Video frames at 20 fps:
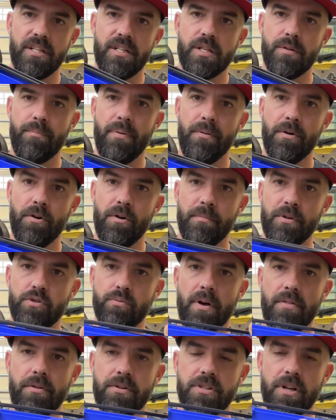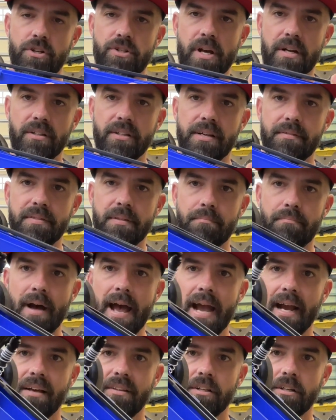determines whether it's going to try to lift the
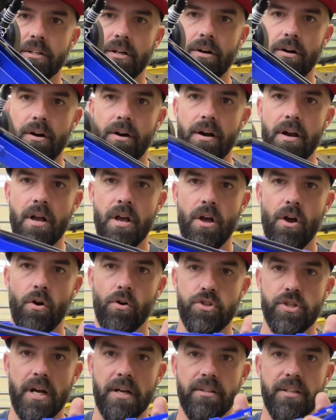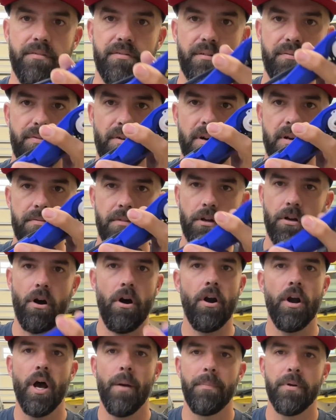back of the car or try to lift the front of the
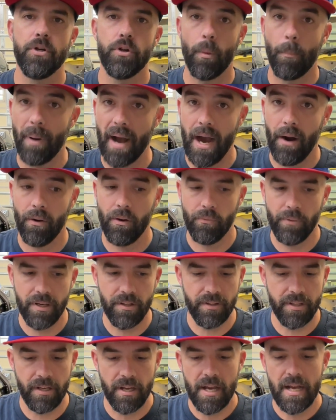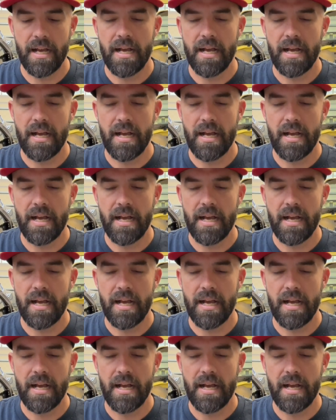car up and do a power wheelie.